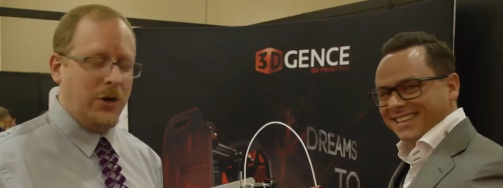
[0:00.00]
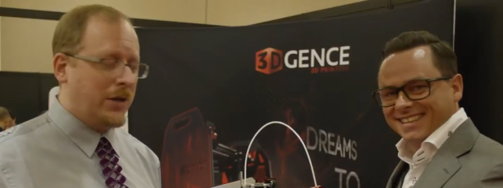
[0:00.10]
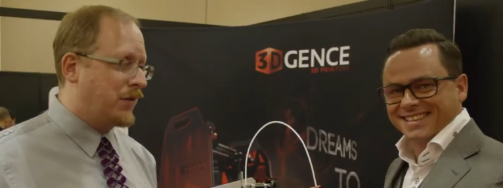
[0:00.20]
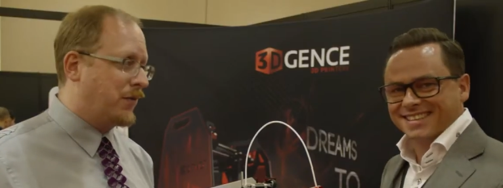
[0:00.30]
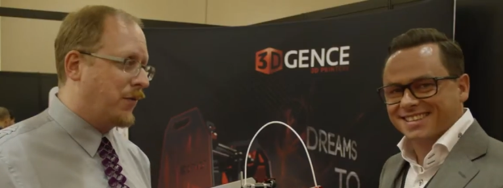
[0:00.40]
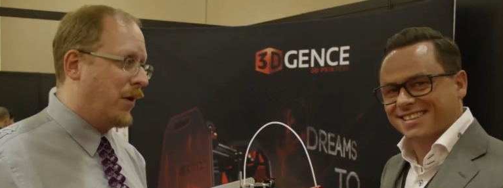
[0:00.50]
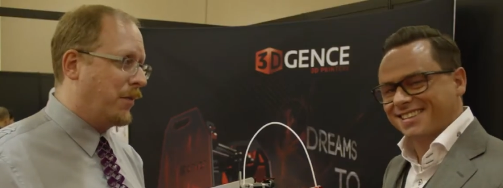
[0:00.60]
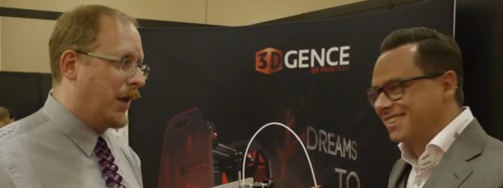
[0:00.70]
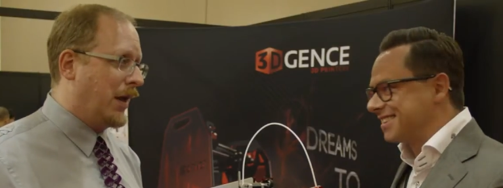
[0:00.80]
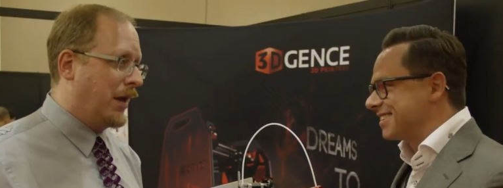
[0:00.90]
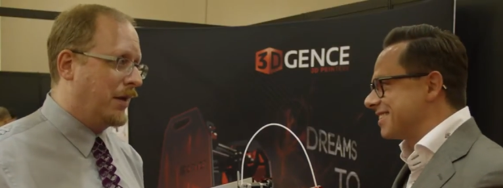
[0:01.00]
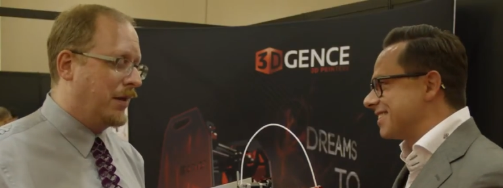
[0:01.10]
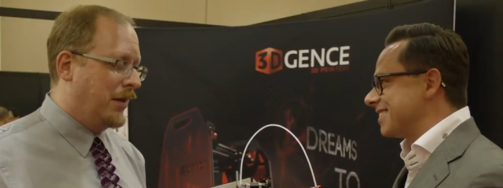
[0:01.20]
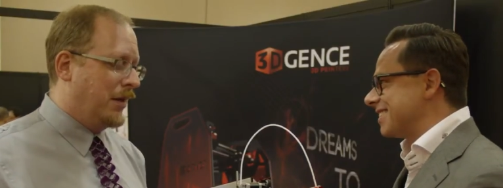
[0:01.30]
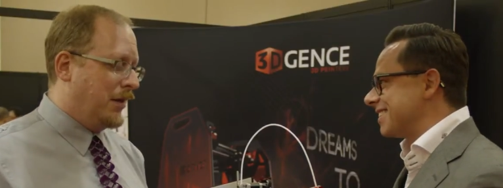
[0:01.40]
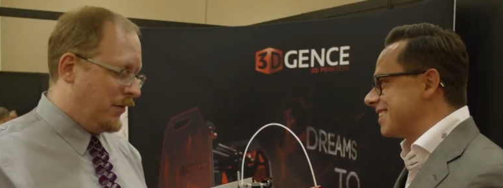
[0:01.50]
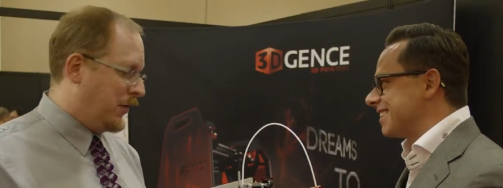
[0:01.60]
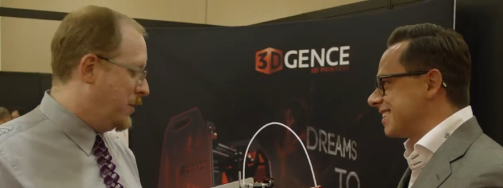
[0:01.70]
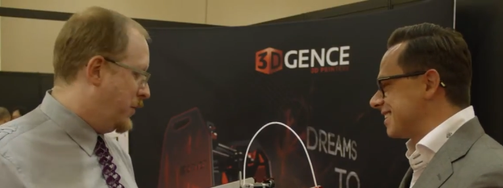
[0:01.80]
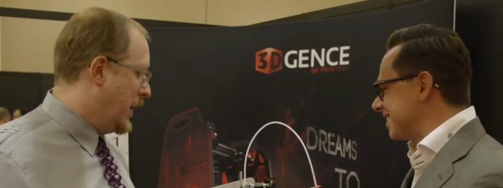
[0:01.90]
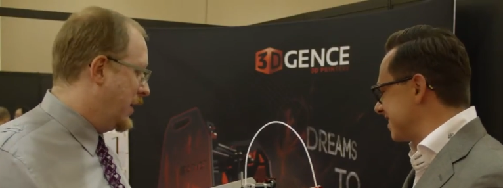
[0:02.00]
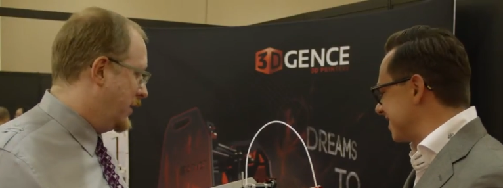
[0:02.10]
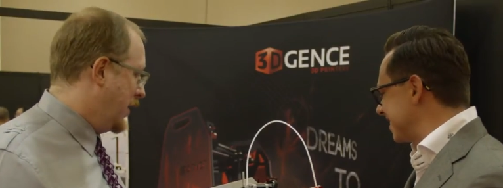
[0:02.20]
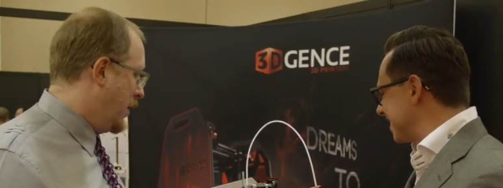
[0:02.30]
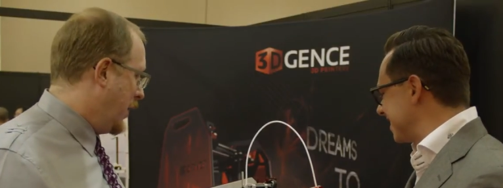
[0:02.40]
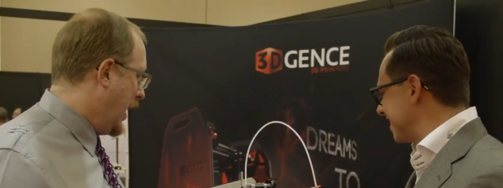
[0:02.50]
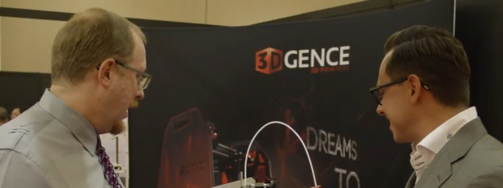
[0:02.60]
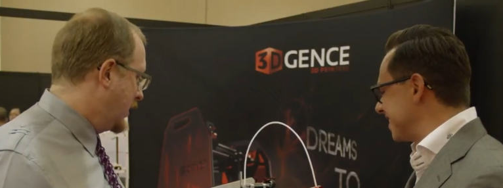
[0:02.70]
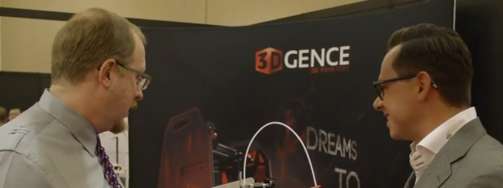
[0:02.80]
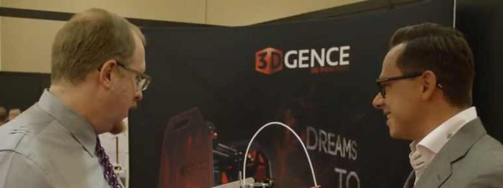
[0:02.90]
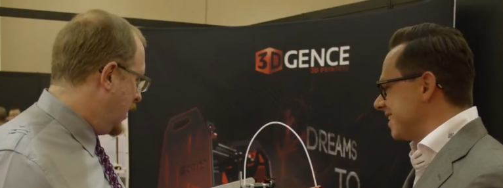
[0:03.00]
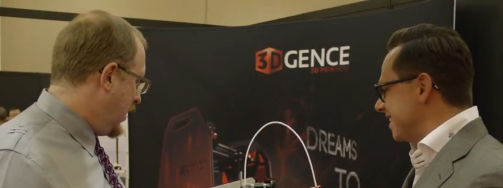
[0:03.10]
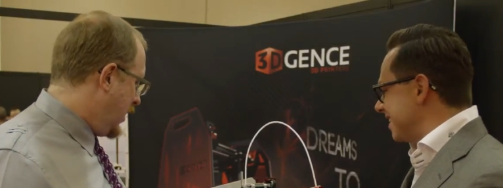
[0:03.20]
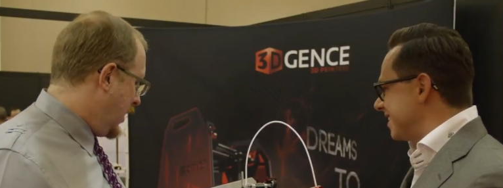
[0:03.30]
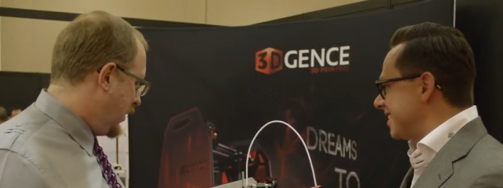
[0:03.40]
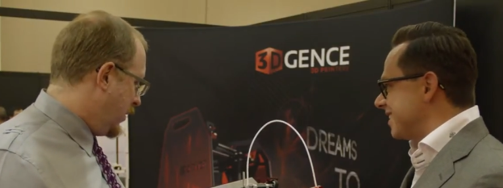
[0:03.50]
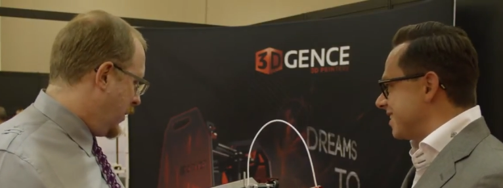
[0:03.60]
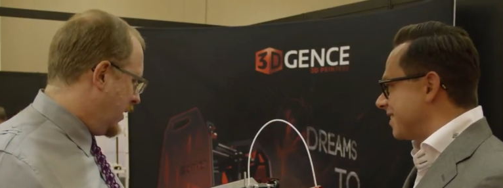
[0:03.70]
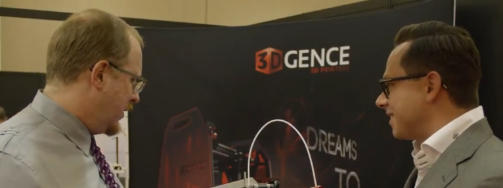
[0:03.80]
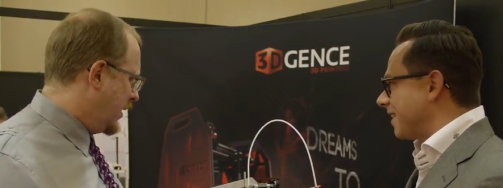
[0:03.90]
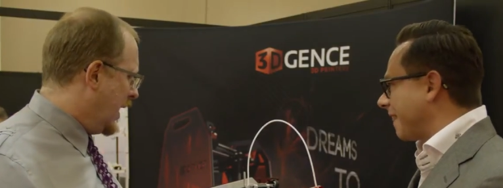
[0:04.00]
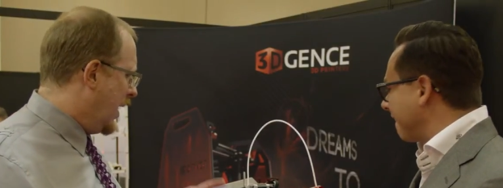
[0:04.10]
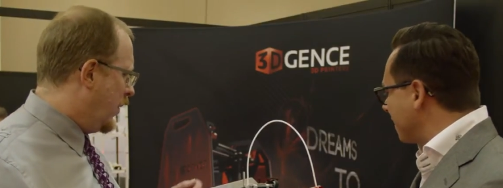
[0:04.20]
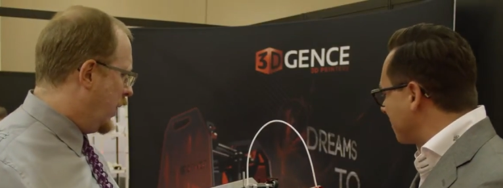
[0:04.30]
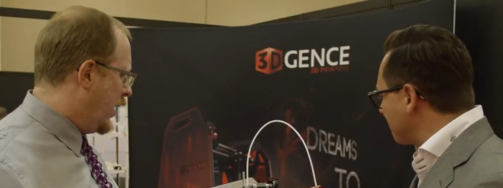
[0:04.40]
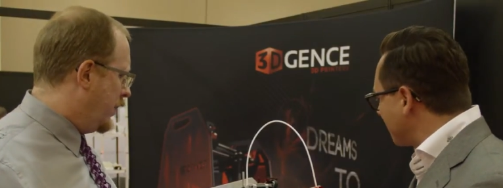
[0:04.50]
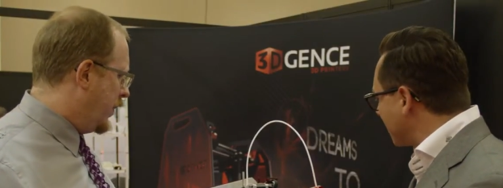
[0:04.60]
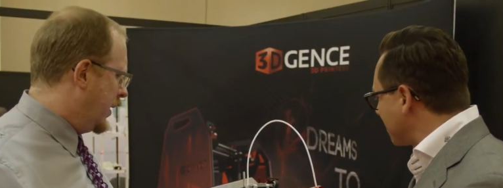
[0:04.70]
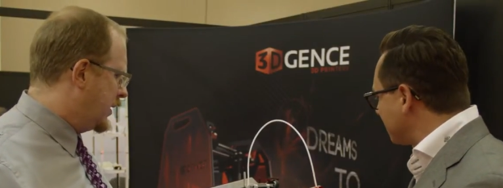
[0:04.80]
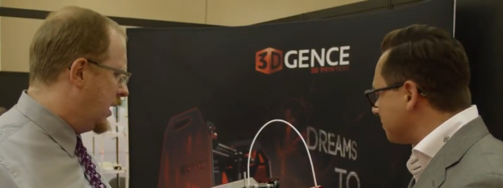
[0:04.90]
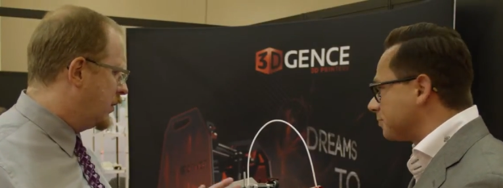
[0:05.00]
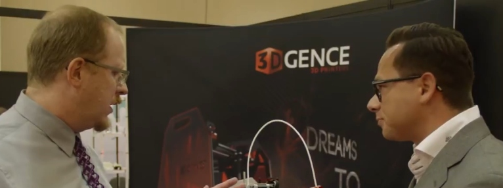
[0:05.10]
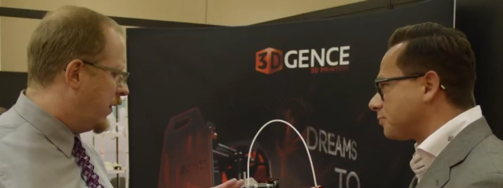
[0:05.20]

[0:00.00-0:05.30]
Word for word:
Speaker 1: prints from uh, some beds in the past. It's amazing. Now um, it seems